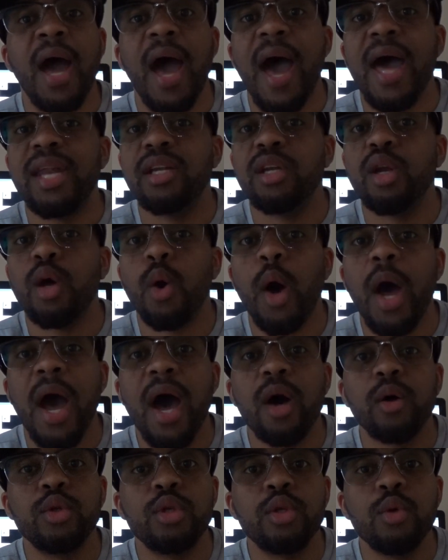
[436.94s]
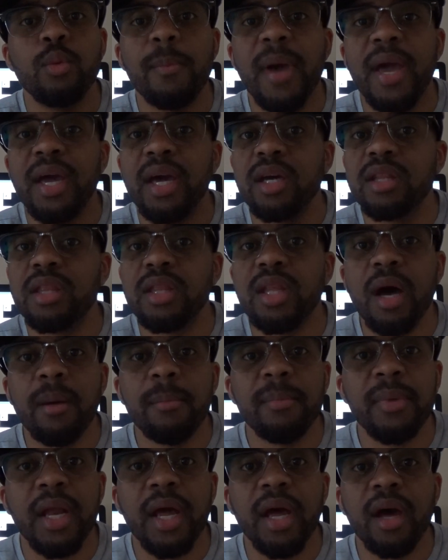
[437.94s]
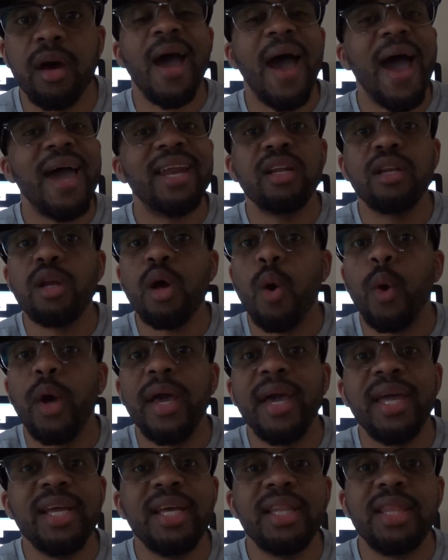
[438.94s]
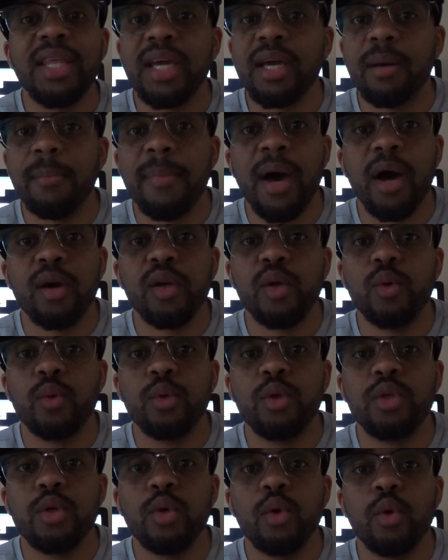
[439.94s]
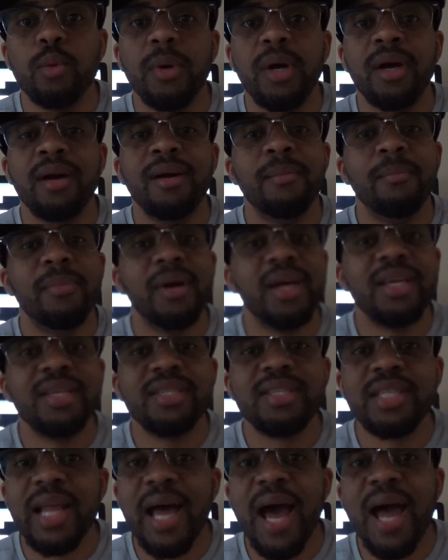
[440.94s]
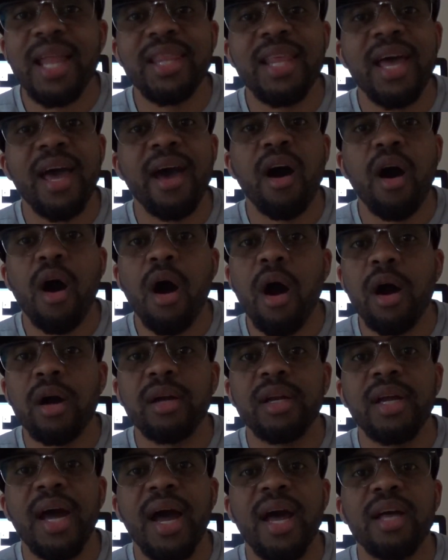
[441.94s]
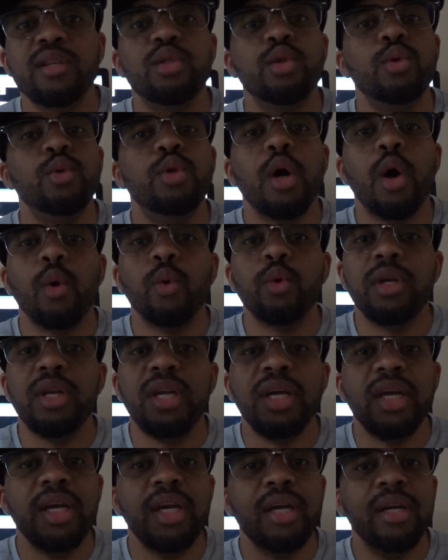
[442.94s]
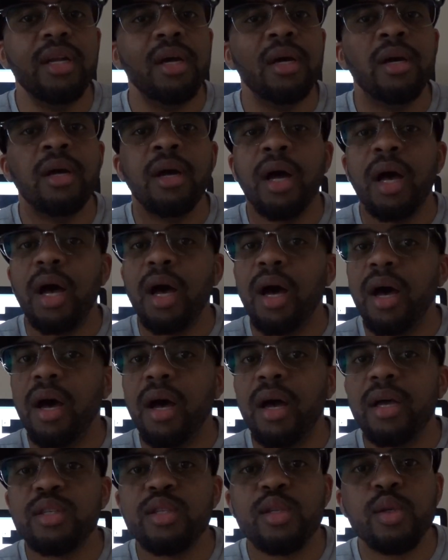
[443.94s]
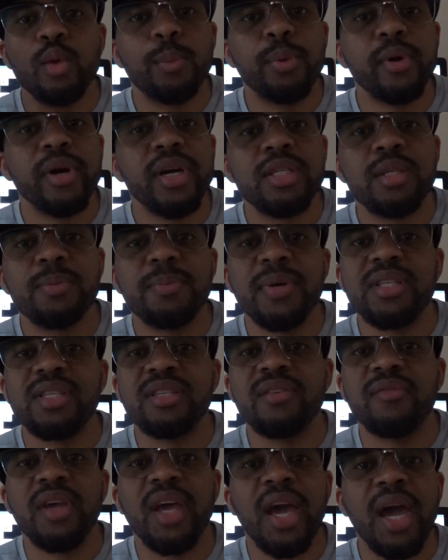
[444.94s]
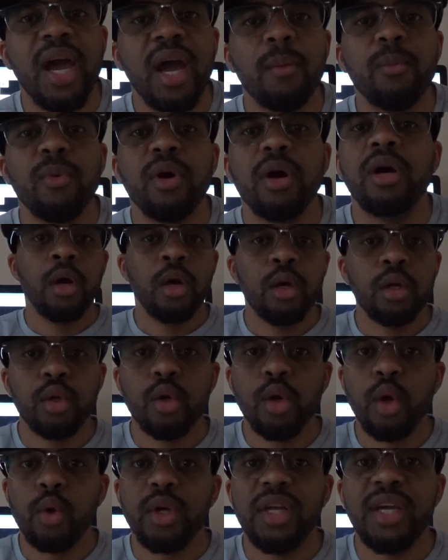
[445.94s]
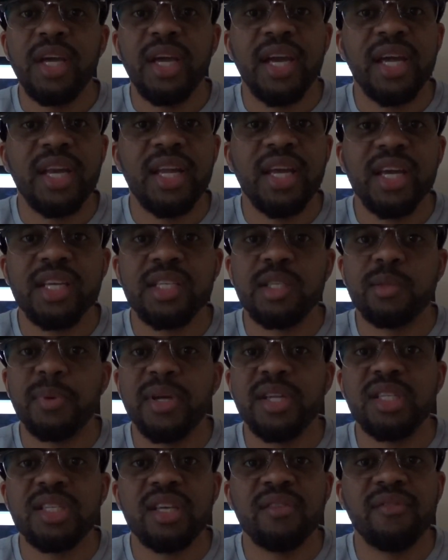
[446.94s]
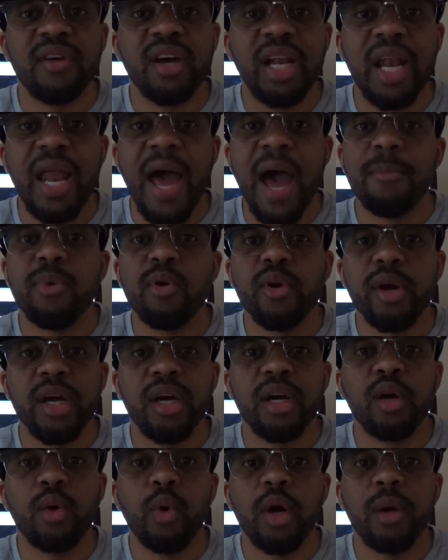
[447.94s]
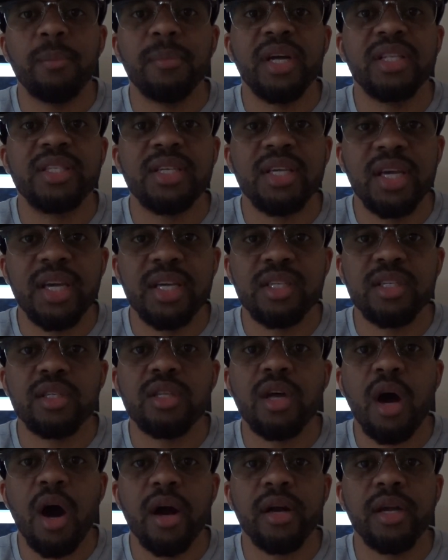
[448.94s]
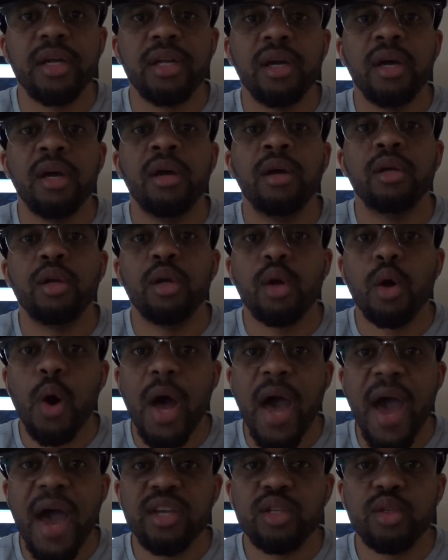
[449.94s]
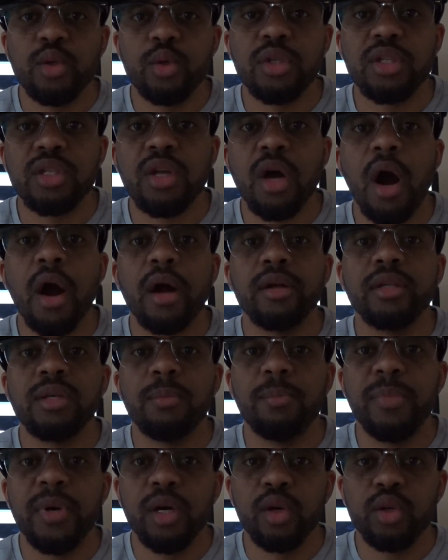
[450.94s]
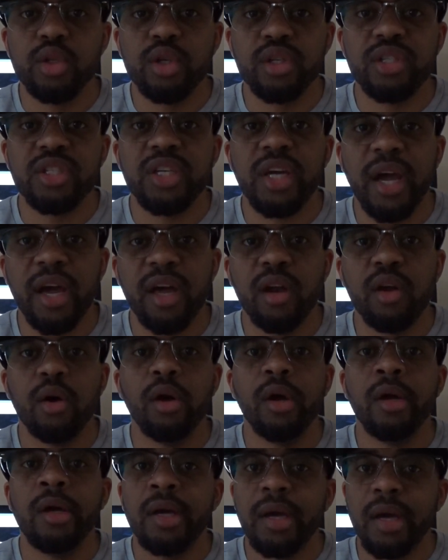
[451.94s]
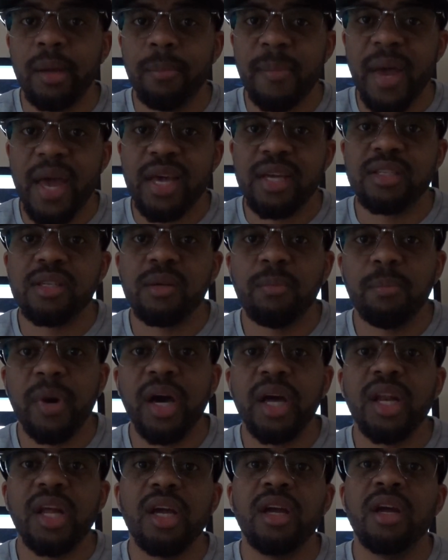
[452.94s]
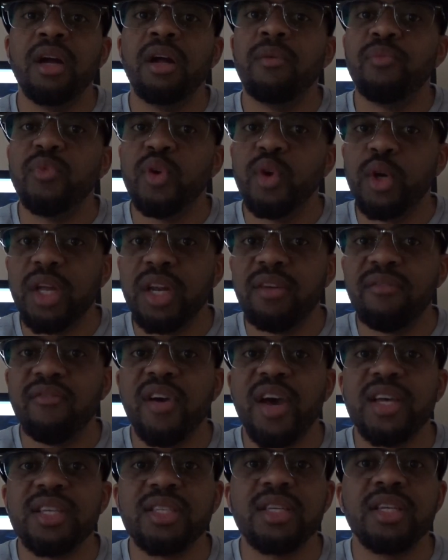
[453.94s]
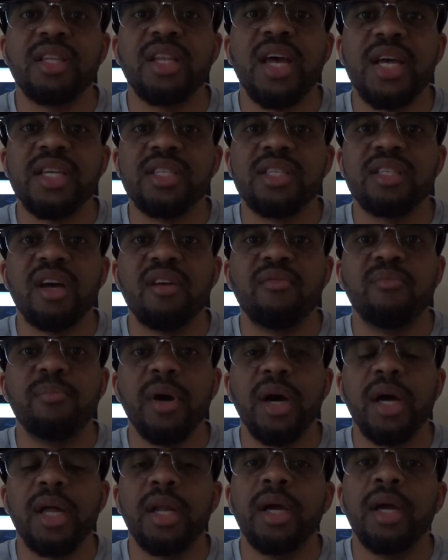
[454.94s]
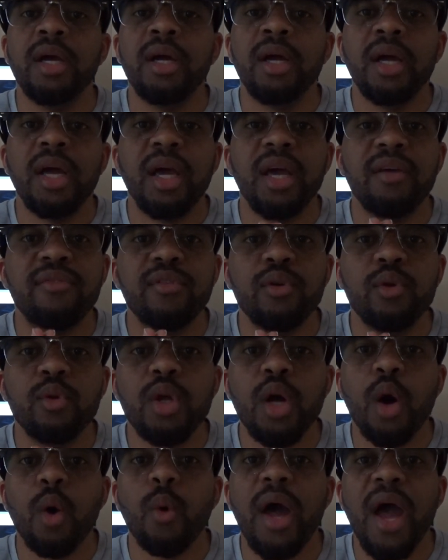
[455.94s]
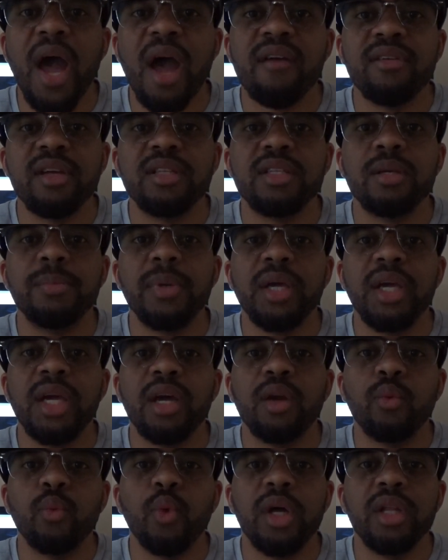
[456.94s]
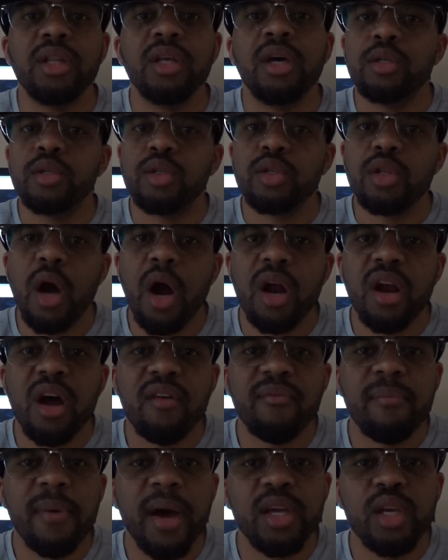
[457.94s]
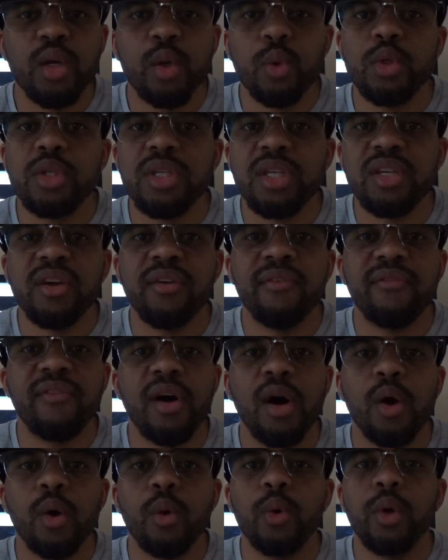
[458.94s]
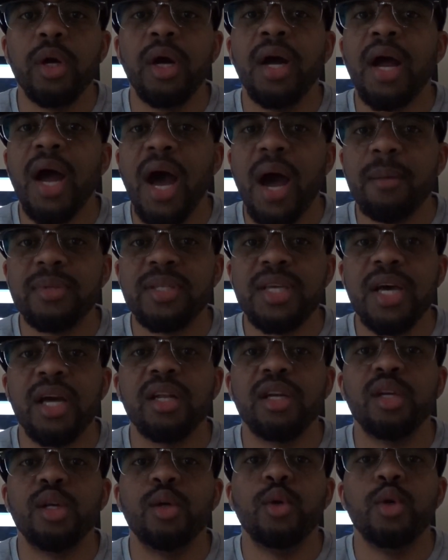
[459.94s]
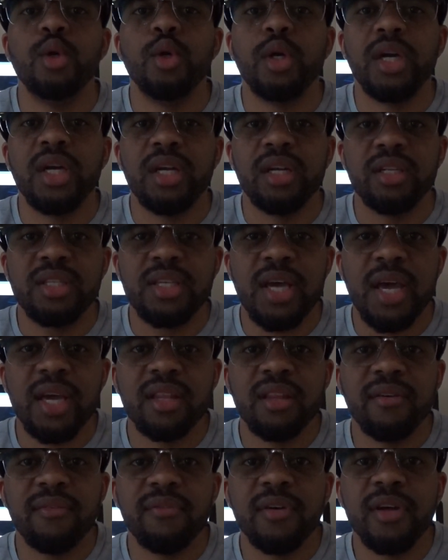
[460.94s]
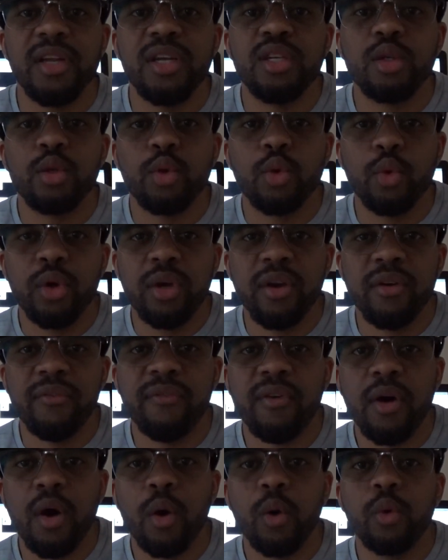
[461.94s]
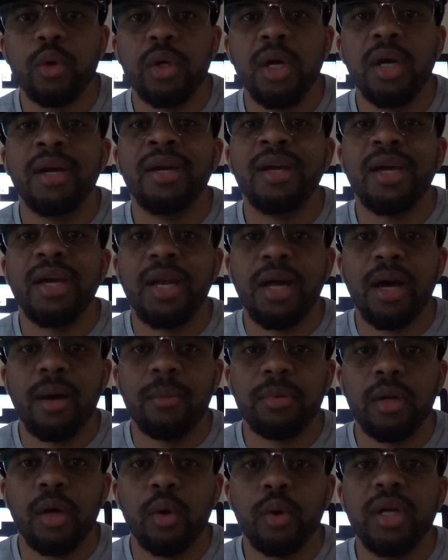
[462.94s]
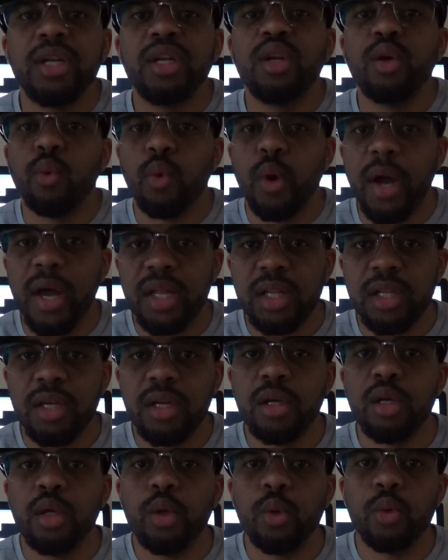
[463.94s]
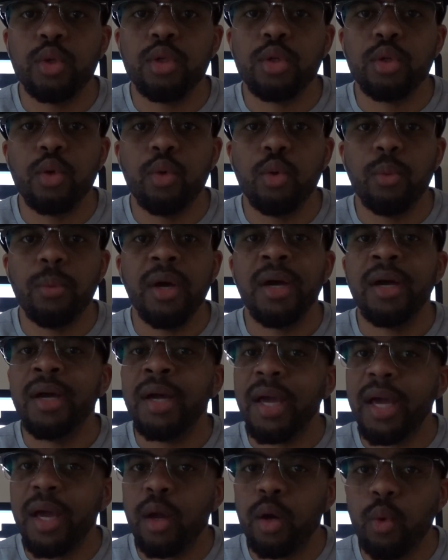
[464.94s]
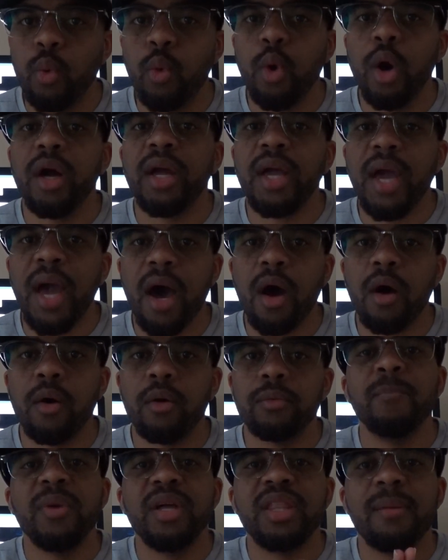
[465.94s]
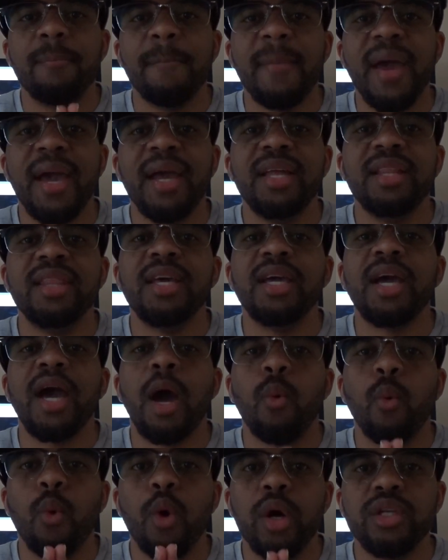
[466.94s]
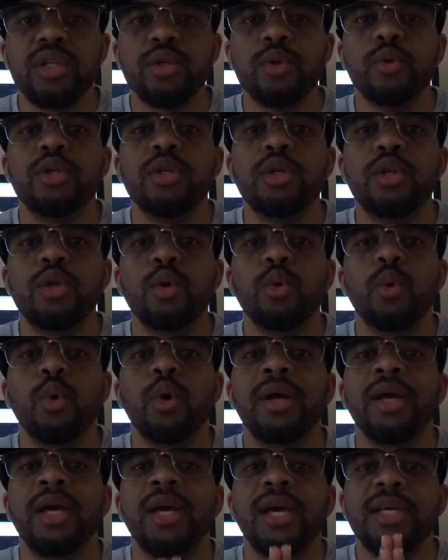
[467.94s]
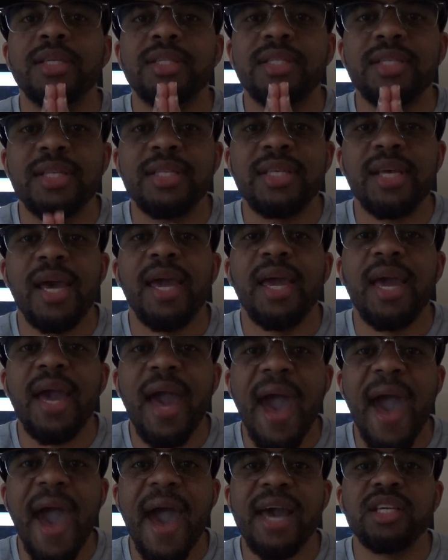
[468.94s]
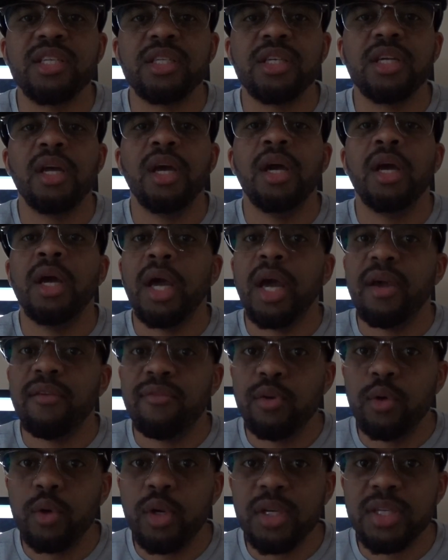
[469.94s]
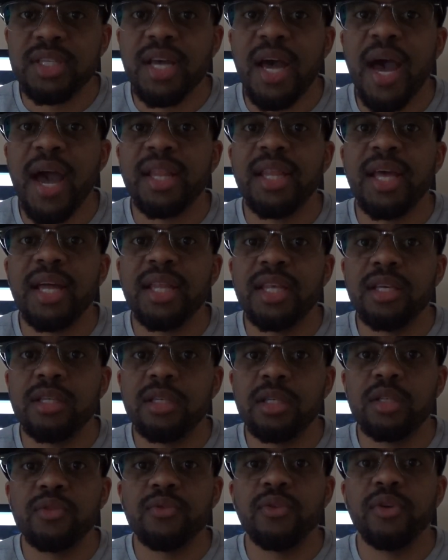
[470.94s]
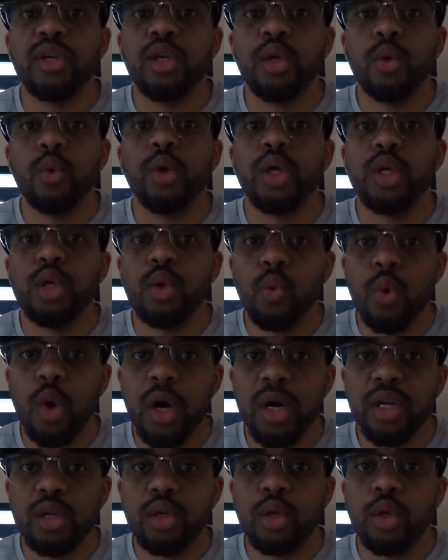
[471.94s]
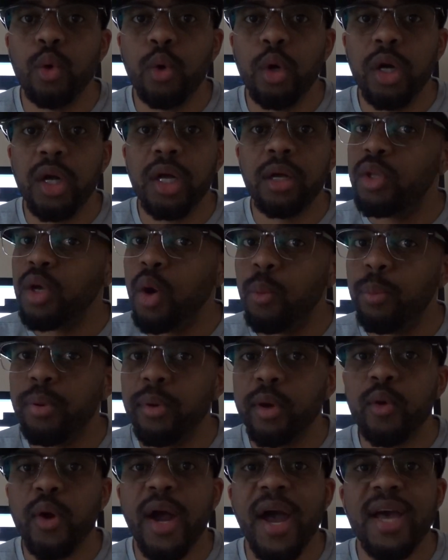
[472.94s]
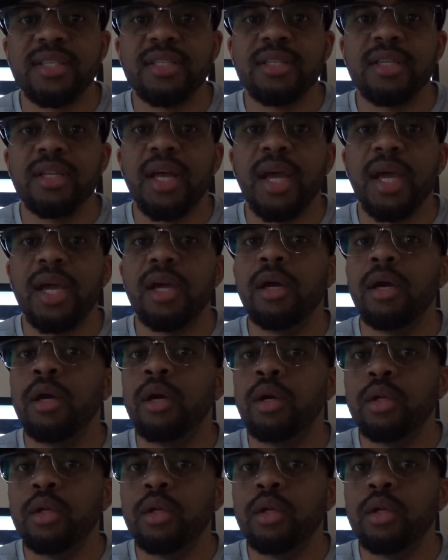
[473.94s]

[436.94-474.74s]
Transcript: I didn't know how to make a thumbnail. I didn't know anything about YouTube, but it's not that hard, guys. You don't need a super expensive camera. You don't need any expensive, elaborate equipment to get started. You know, as you start to build your channel and make some money, you can invest in that stuff, but if you don't have it to begin with, start off by using your phone. I'm telling you, you can take the footage through your phone and upload it directly to YouTube. It'll work out. But the main thing I want you to do is to take action. If you decide that this is for you and you want to do it, don't procrastinate.